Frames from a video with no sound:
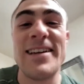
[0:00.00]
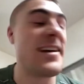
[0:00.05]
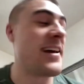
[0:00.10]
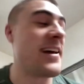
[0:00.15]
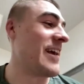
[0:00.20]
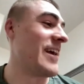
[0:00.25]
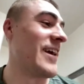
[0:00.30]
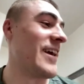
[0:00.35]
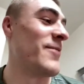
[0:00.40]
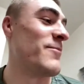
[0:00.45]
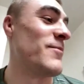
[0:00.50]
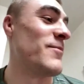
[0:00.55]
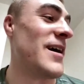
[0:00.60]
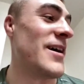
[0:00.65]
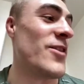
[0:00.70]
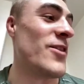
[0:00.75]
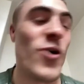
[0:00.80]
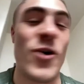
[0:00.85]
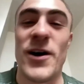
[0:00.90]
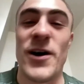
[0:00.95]
I
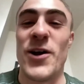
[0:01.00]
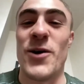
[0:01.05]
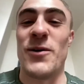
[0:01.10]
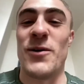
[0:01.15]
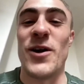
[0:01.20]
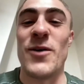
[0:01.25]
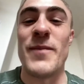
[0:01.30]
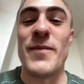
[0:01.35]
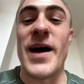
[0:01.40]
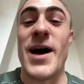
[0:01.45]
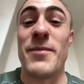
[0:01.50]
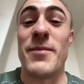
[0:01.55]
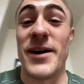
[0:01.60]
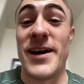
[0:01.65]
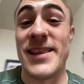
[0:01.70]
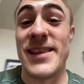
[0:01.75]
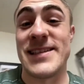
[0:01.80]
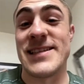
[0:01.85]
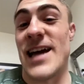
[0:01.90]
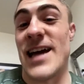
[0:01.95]
know a lot better, but
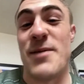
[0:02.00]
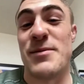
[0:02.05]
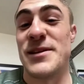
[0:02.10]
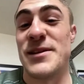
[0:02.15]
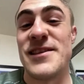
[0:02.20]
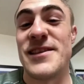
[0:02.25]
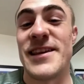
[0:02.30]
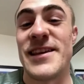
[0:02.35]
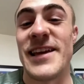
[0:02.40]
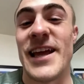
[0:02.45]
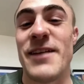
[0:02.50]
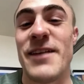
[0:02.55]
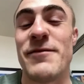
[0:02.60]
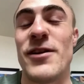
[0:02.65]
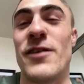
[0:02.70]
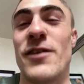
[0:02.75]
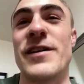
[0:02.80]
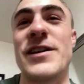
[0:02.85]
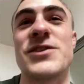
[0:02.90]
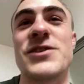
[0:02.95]
at the time I didn't think anything
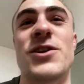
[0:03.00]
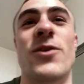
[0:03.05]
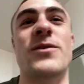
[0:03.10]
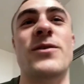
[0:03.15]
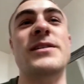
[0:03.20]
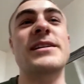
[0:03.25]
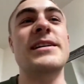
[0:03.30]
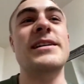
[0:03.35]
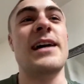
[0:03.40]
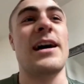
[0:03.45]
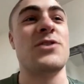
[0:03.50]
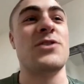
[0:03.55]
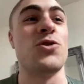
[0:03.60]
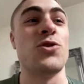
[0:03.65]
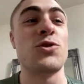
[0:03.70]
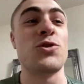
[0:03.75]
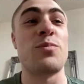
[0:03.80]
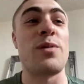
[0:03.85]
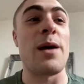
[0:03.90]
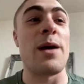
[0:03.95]
of it. So I
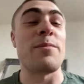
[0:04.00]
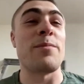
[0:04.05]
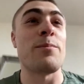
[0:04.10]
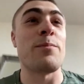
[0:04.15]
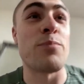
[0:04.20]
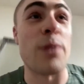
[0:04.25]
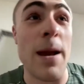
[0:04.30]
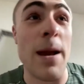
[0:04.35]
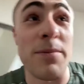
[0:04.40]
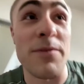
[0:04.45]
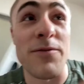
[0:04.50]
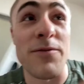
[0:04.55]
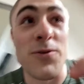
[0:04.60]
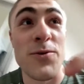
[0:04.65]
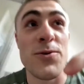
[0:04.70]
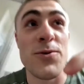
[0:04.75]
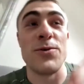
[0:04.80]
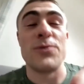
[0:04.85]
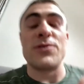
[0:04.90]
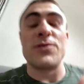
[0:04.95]
took Prep's
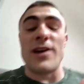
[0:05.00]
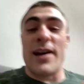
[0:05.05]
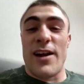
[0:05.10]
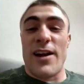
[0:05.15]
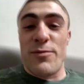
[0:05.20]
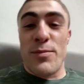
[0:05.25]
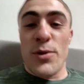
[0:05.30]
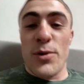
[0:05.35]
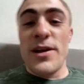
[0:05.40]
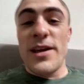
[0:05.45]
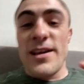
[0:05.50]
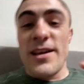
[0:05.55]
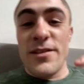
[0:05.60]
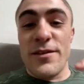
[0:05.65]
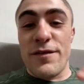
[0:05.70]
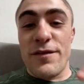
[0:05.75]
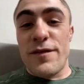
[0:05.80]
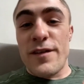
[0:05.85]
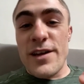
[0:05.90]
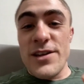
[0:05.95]
food and I've put it in the
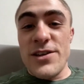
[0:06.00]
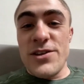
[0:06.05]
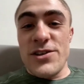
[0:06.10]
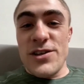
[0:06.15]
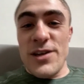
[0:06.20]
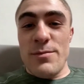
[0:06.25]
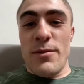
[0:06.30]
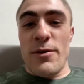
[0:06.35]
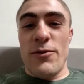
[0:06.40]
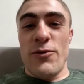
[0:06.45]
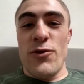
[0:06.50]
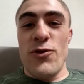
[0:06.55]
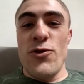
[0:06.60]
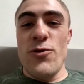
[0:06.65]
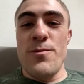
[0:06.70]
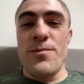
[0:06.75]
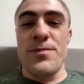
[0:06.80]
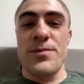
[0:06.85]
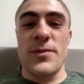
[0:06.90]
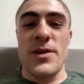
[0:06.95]
fridge in my
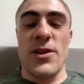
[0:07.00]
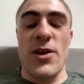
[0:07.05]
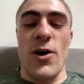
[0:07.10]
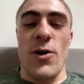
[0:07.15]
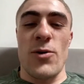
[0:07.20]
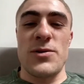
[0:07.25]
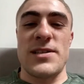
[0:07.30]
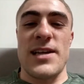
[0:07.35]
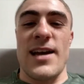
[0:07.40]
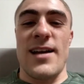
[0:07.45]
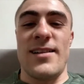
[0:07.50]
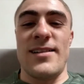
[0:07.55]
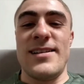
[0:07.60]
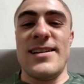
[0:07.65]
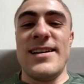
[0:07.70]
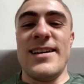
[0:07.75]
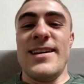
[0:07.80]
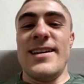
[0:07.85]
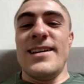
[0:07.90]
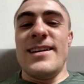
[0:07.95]
room at the hotel.
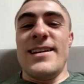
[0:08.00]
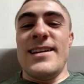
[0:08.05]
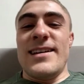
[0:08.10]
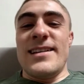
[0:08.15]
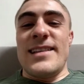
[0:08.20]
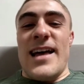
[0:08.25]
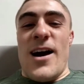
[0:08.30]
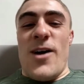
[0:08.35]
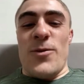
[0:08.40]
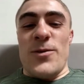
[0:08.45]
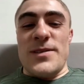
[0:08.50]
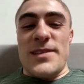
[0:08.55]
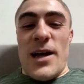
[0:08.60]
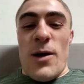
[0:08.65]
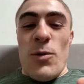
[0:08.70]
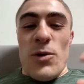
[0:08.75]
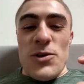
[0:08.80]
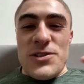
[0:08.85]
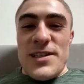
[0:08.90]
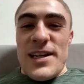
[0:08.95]
Now
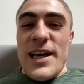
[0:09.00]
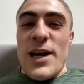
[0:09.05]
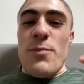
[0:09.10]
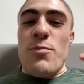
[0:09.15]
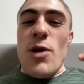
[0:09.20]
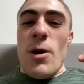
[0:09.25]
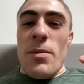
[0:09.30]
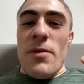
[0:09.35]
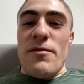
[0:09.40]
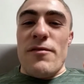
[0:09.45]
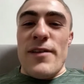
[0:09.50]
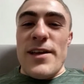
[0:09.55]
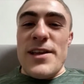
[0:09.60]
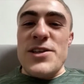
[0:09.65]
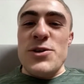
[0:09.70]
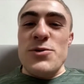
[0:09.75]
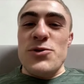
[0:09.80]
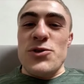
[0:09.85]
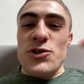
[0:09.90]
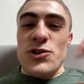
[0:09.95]
that wasn't like a proper
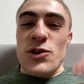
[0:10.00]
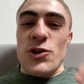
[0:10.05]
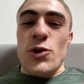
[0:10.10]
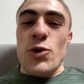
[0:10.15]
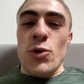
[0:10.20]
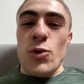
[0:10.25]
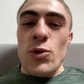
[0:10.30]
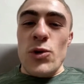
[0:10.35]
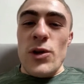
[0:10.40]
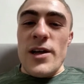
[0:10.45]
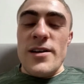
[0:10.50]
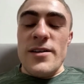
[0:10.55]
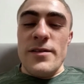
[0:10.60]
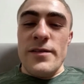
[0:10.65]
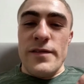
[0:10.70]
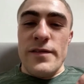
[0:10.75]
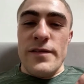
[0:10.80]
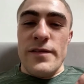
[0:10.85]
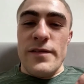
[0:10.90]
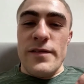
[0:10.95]
fridge; it was just a cooler
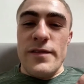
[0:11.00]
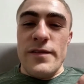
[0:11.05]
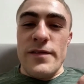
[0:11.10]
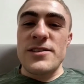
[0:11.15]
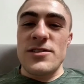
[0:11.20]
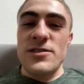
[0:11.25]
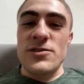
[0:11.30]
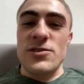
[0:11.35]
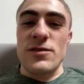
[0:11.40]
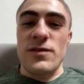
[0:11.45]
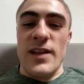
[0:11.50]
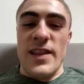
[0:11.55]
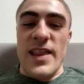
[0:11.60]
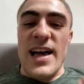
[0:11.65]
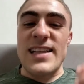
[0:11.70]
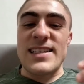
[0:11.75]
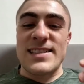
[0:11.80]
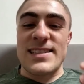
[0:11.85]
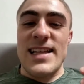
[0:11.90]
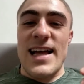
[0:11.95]
for drinks and stuff like that
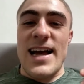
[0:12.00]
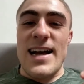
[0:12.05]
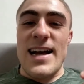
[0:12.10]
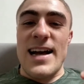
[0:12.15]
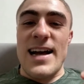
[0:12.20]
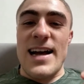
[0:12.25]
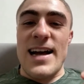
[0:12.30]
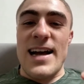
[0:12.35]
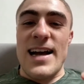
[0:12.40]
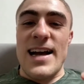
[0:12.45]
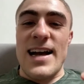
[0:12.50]
and snacks.